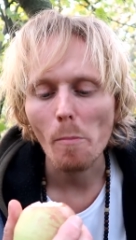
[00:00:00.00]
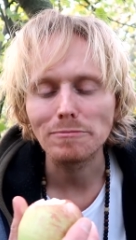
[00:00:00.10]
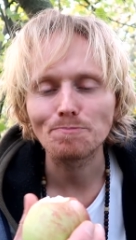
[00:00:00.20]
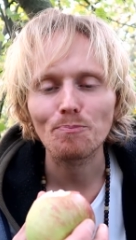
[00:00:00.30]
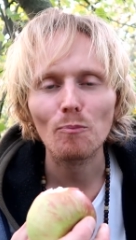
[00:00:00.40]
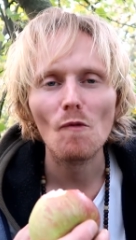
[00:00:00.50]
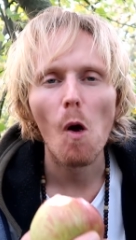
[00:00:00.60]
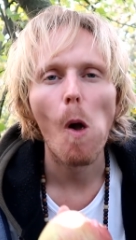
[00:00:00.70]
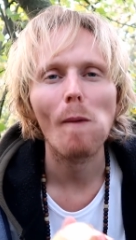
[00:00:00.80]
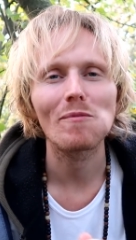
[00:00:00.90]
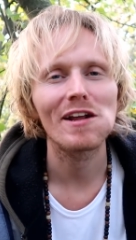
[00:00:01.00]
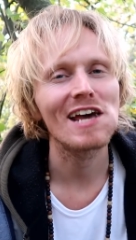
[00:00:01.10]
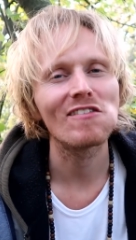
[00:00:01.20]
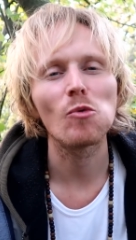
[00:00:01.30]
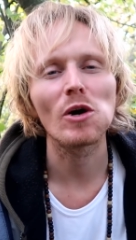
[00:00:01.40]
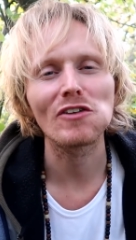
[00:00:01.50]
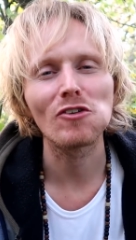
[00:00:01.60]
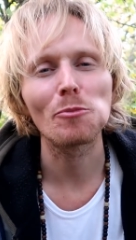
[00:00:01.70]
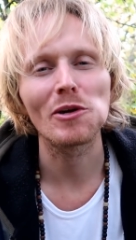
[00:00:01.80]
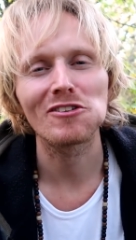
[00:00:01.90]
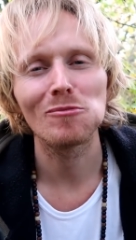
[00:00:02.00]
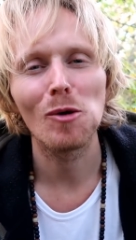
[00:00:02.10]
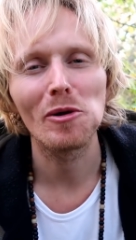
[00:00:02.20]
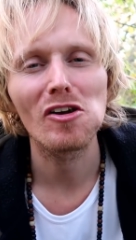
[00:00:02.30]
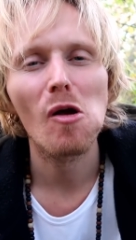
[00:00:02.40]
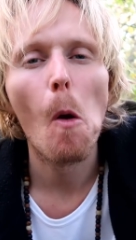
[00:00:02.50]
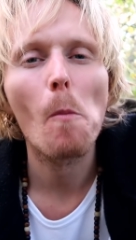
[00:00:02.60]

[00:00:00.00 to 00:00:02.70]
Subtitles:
And have a wonderful present moment.